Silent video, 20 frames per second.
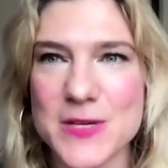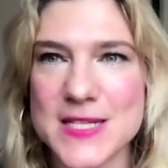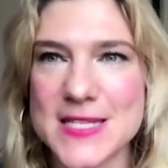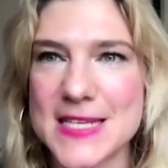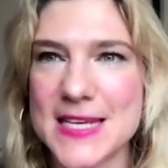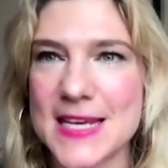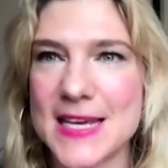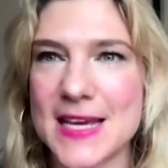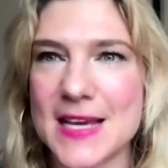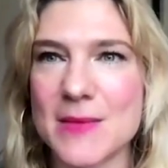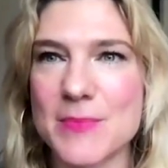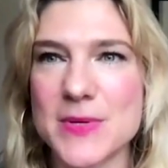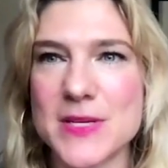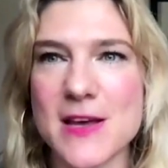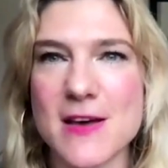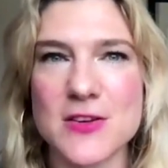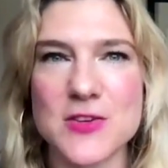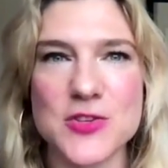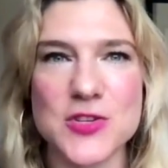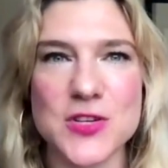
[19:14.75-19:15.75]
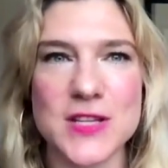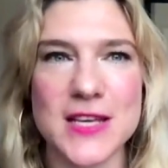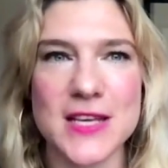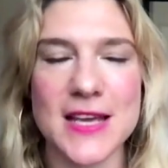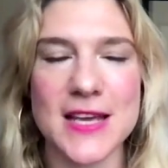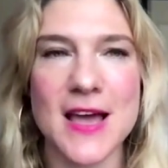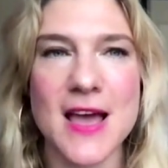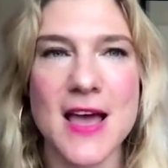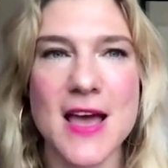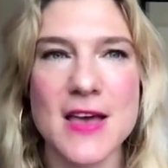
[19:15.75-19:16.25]
We're seeing
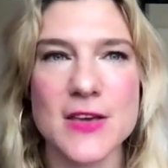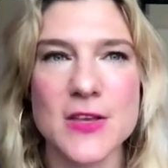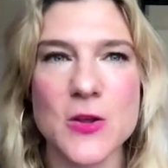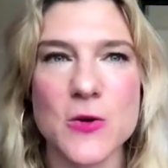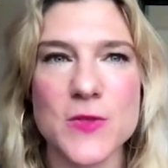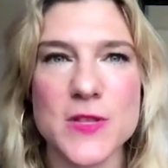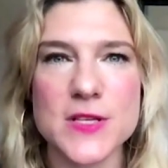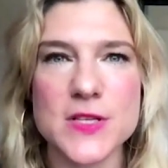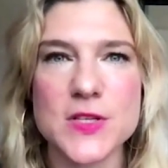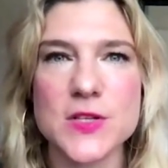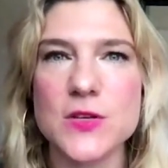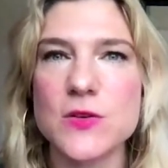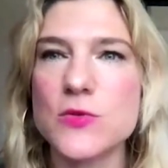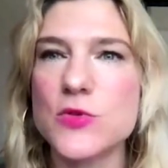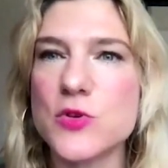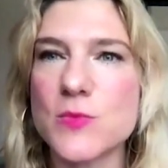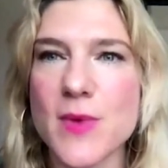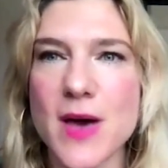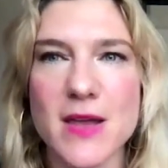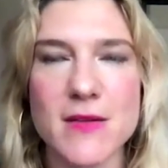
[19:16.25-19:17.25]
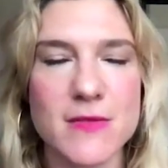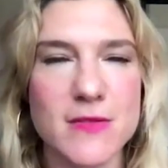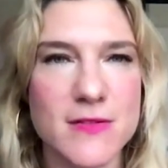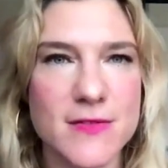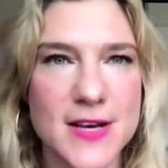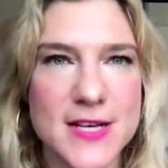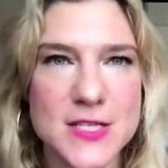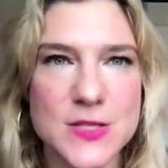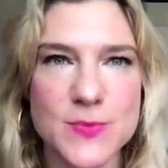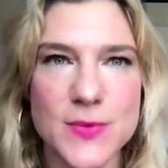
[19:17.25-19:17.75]
potentially, you know, this huge amount of
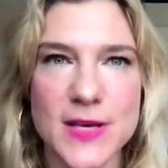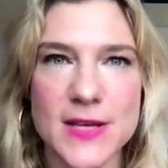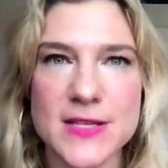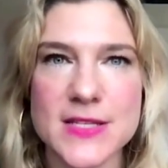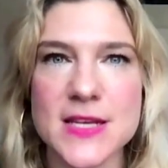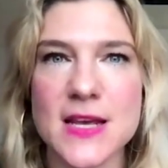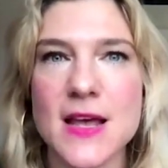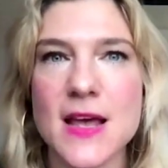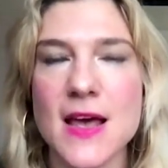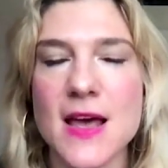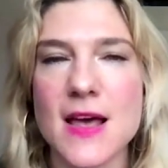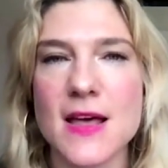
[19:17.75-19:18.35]
investment